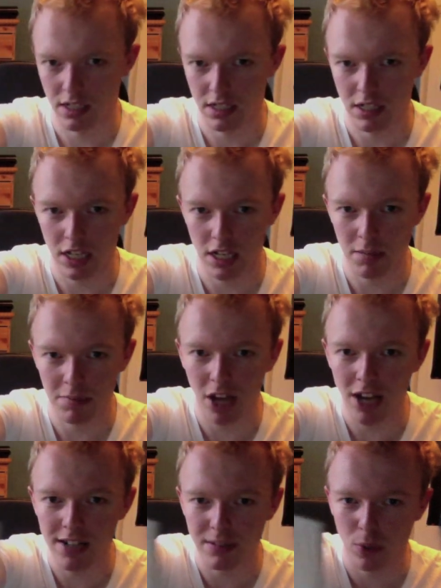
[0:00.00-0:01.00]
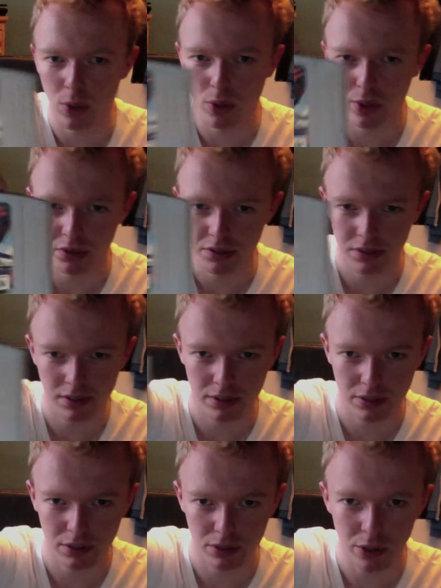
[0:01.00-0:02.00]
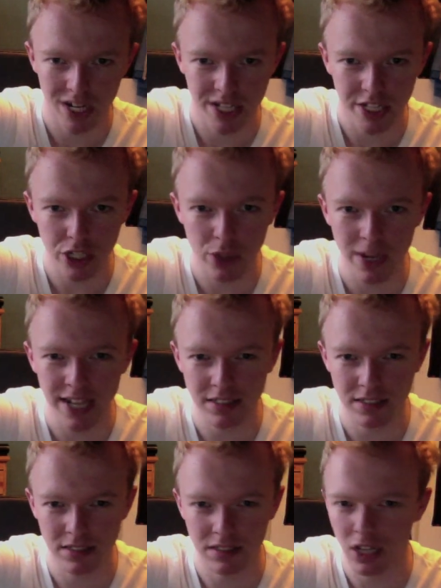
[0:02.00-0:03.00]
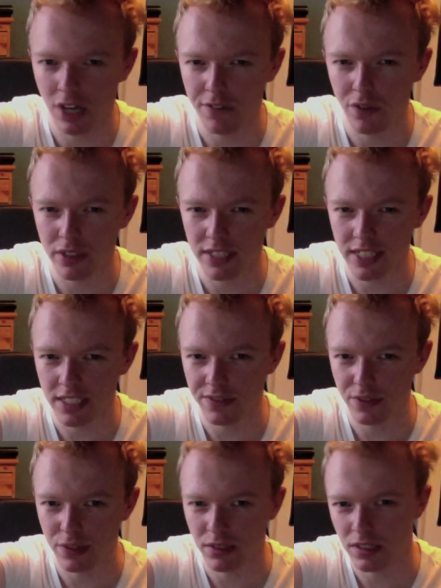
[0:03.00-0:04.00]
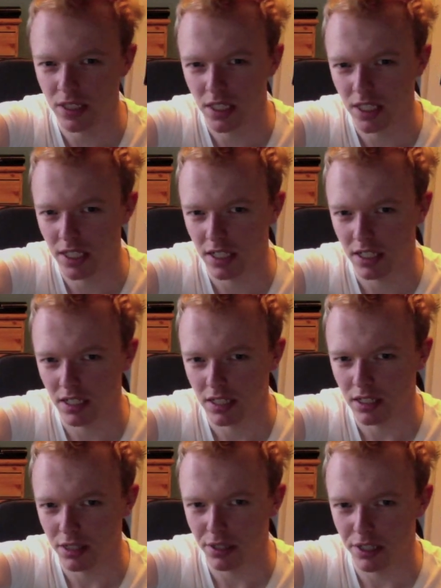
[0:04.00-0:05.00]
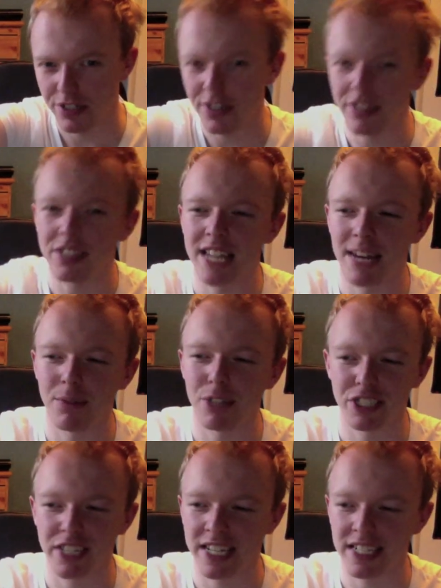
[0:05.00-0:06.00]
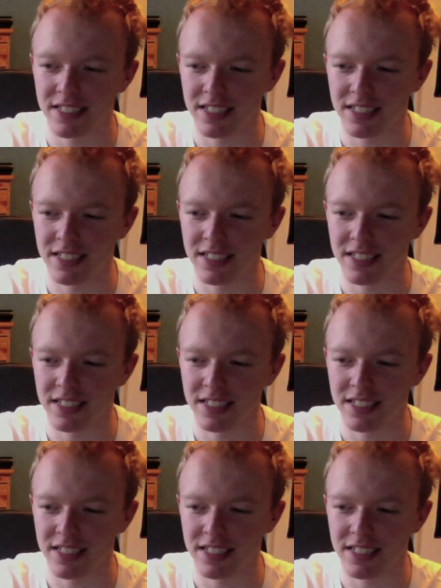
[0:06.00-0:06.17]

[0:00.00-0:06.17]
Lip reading: Lilac Wars, or in the US, Star Fox 64. I don't understand why they changed it,